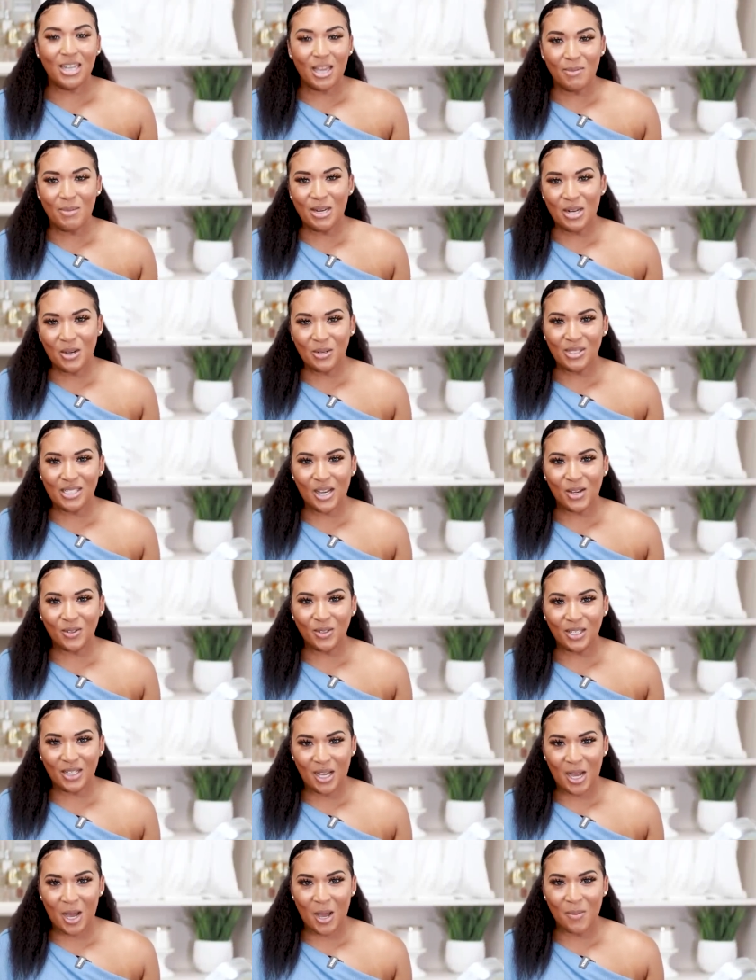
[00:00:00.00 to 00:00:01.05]
Let me know down in
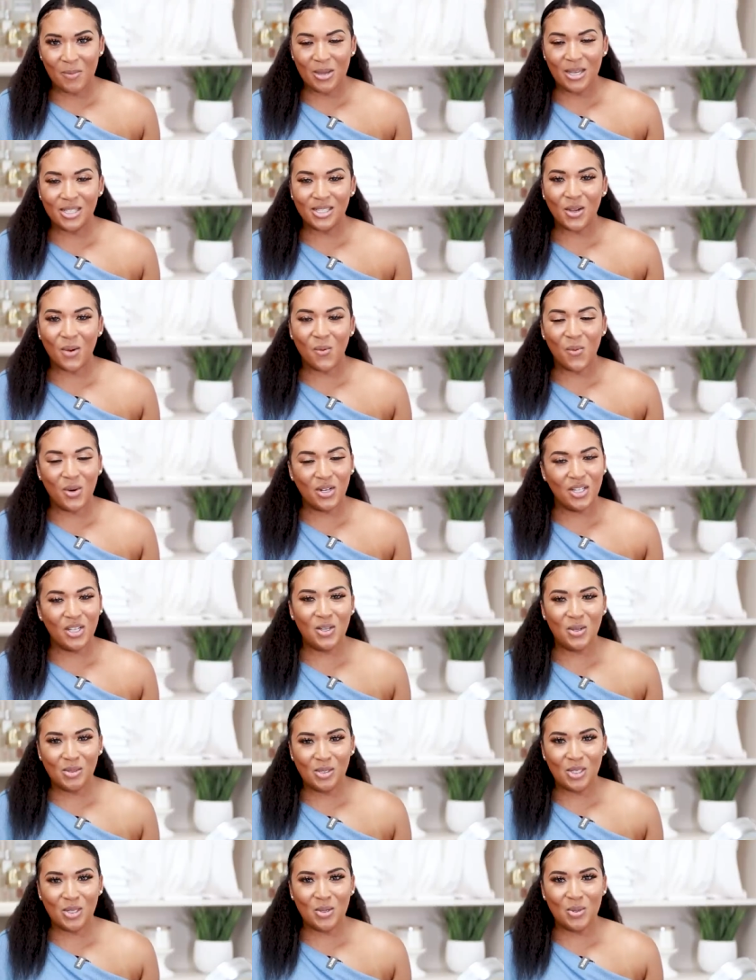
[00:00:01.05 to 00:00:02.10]
the comments, what do
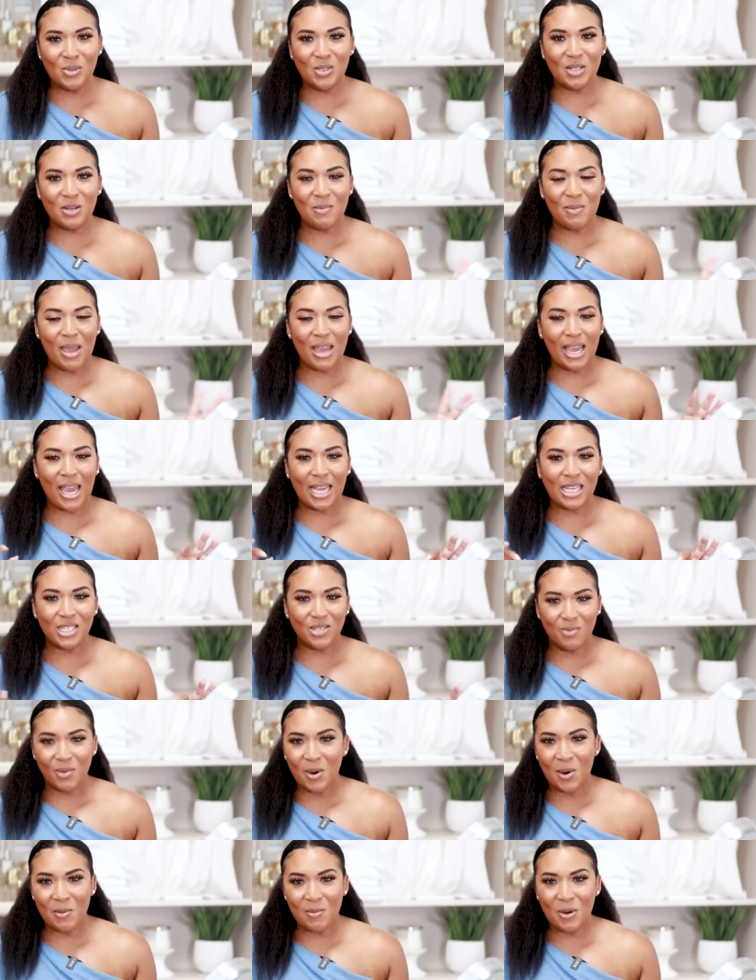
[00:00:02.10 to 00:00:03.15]
you do to make a
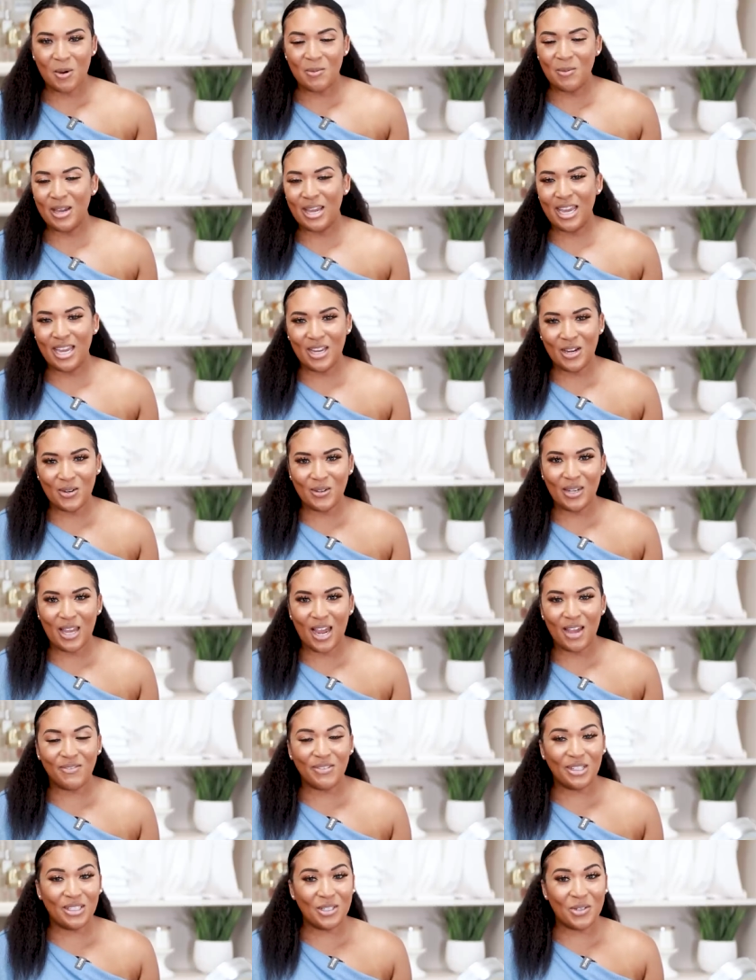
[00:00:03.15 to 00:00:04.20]
small moment in your
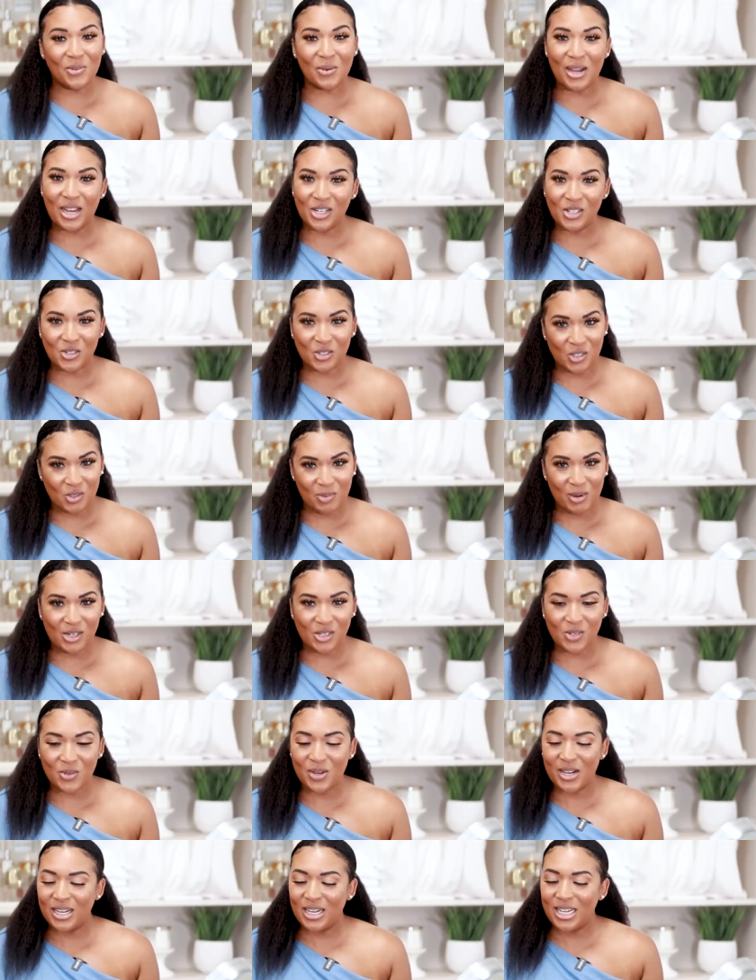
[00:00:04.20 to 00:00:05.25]
life a little extra
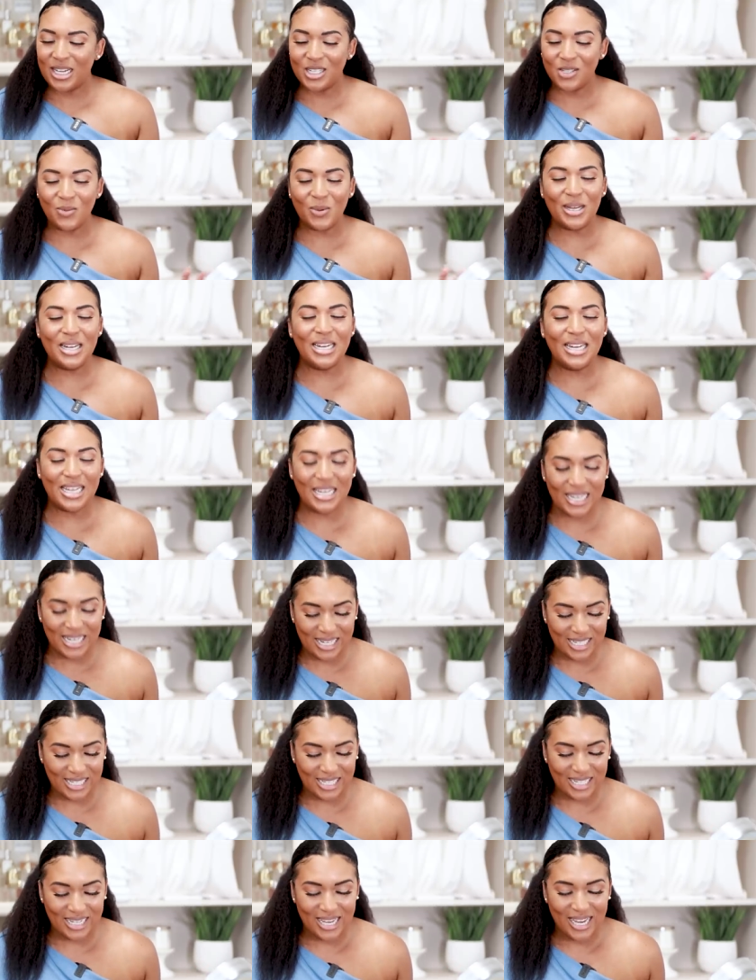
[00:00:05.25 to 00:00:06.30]
special, honey, because we
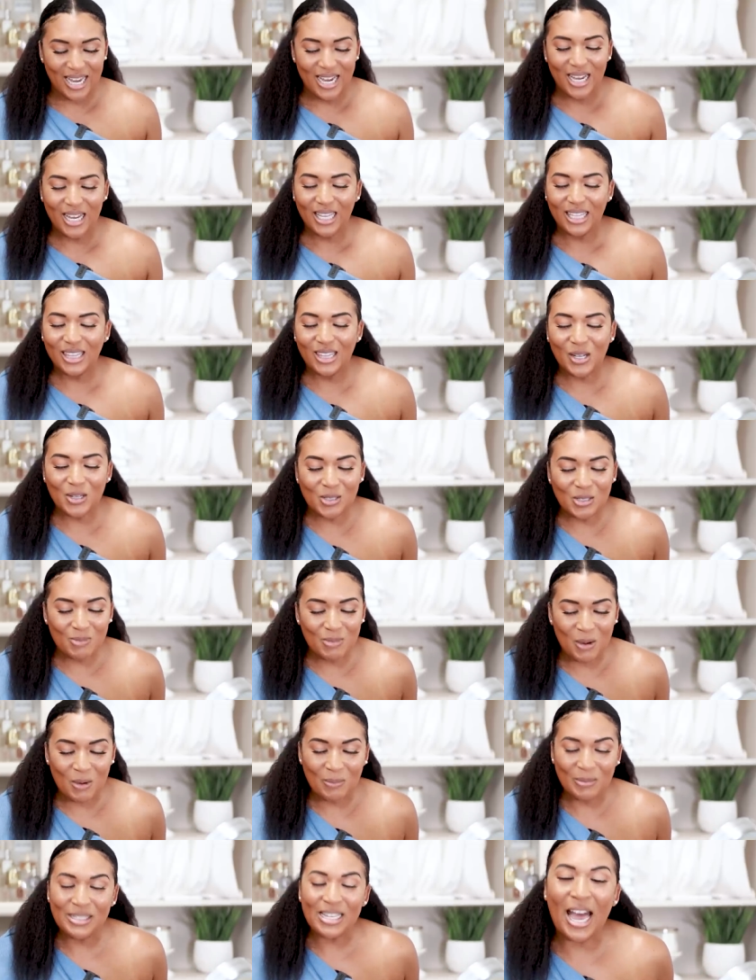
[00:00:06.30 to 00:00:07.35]
need those
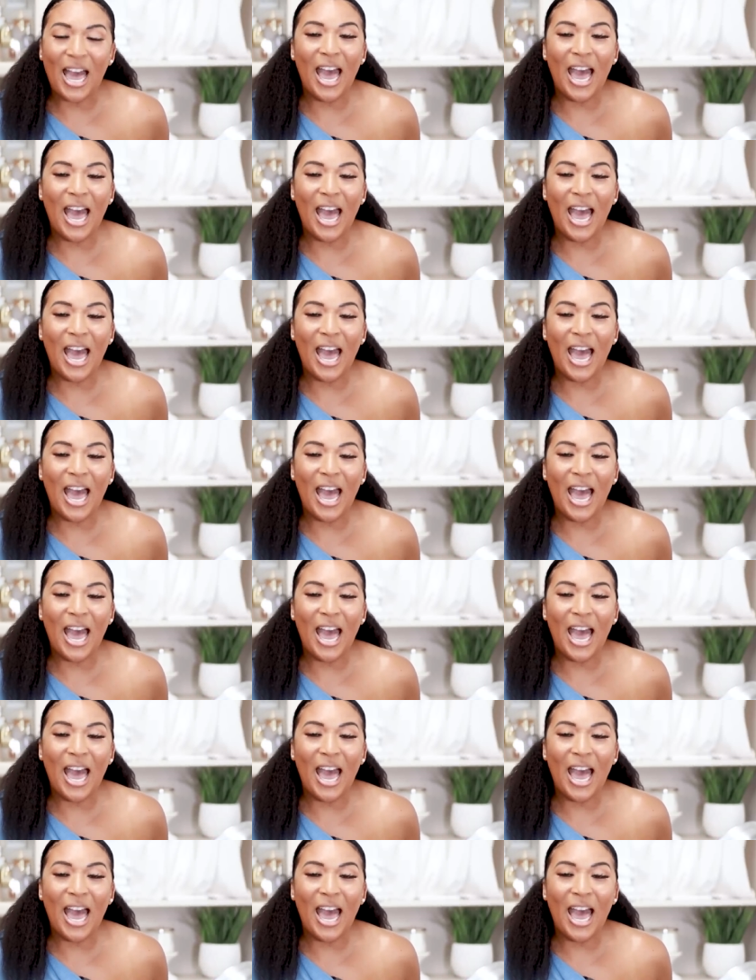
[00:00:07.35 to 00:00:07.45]
moments.